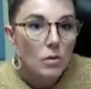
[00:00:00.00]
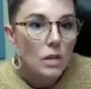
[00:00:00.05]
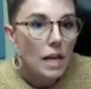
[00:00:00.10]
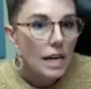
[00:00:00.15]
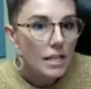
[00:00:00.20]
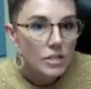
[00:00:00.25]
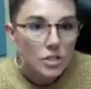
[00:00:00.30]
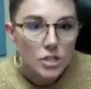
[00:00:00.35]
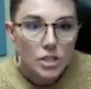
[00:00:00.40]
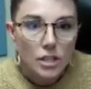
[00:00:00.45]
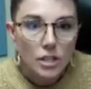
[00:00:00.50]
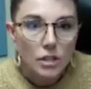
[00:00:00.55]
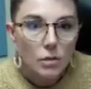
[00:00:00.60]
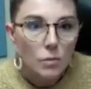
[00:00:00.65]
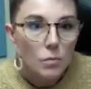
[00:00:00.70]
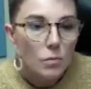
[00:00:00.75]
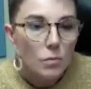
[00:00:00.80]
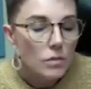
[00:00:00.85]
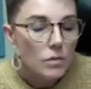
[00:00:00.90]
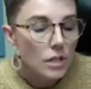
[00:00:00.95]
last
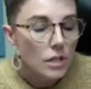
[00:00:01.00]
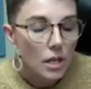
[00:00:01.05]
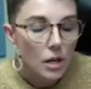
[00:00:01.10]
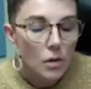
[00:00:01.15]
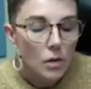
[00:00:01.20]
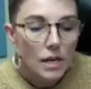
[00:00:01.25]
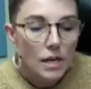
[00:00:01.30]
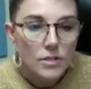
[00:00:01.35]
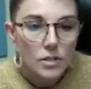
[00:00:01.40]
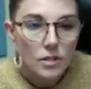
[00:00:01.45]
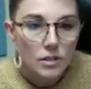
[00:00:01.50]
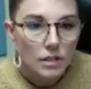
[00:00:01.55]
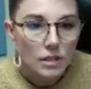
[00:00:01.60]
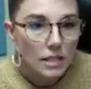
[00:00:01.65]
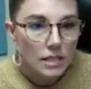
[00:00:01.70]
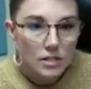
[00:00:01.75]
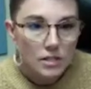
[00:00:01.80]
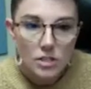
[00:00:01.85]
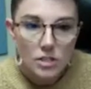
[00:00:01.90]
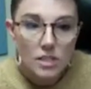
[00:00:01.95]
year, I took the
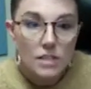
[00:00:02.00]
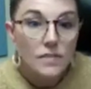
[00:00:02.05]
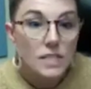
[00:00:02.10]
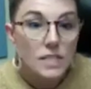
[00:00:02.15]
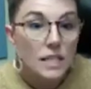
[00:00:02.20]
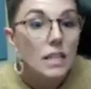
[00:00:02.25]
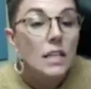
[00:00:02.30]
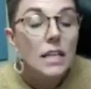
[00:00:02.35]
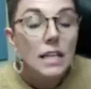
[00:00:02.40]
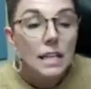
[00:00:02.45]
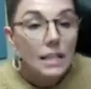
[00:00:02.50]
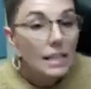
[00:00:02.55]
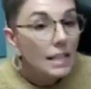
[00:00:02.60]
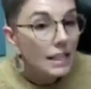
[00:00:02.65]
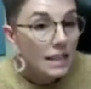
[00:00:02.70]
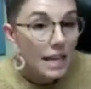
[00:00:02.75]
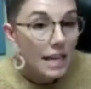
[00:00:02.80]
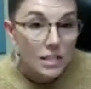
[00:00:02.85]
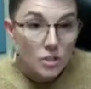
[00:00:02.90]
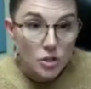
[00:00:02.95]
initiative to
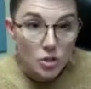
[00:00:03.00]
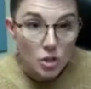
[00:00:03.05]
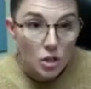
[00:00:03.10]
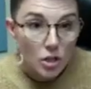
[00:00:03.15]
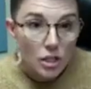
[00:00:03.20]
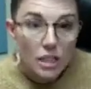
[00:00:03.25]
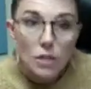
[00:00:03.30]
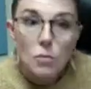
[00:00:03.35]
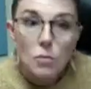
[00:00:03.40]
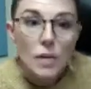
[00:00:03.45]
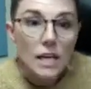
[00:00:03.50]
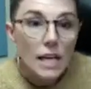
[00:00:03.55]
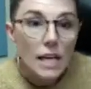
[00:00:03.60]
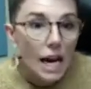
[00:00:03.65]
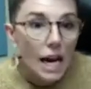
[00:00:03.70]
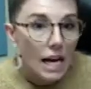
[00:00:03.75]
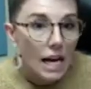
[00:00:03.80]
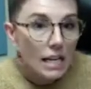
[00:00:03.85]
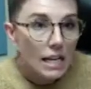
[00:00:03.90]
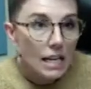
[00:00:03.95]
get that started. We
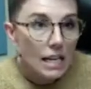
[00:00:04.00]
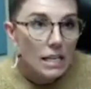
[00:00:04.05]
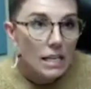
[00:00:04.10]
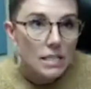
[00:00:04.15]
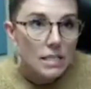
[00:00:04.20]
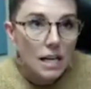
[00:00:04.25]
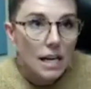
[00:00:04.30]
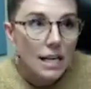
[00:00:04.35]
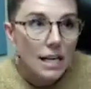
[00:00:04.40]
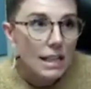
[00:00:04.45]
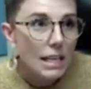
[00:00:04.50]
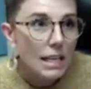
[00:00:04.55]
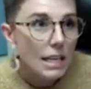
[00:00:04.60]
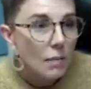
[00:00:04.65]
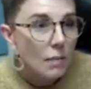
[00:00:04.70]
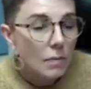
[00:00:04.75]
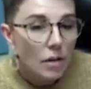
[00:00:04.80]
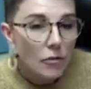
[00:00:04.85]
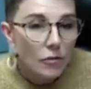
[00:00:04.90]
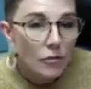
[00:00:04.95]
had it, I think,
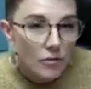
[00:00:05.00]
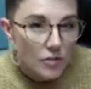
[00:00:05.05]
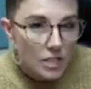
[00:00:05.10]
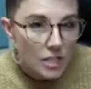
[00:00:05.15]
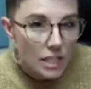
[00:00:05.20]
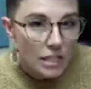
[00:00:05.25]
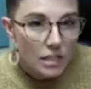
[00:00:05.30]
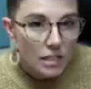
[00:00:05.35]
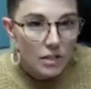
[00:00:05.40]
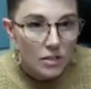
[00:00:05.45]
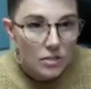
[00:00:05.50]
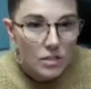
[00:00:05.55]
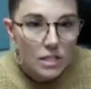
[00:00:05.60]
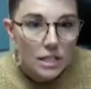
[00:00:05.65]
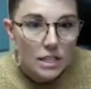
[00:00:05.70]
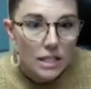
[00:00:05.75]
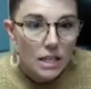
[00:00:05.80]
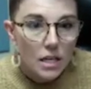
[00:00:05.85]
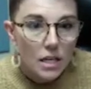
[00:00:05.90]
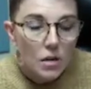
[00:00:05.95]
about 15 years
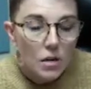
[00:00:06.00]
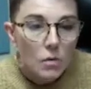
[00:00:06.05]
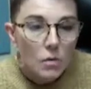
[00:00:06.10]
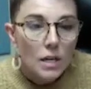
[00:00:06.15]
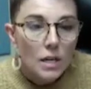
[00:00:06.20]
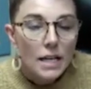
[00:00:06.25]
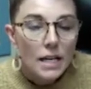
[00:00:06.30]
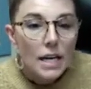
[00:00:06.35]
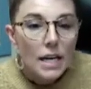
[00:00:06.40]
ago.